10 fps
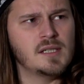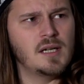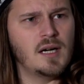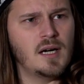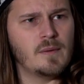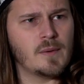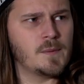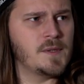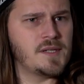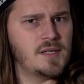what
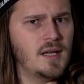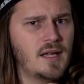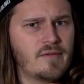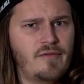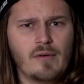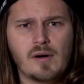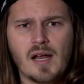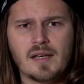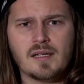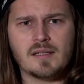was it, like
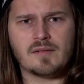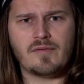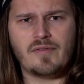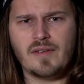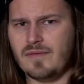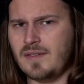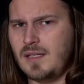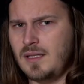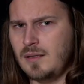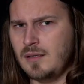
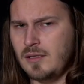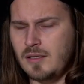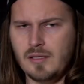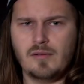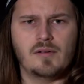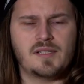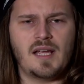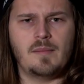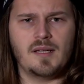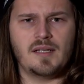450 euros,
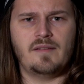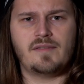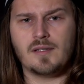I believe.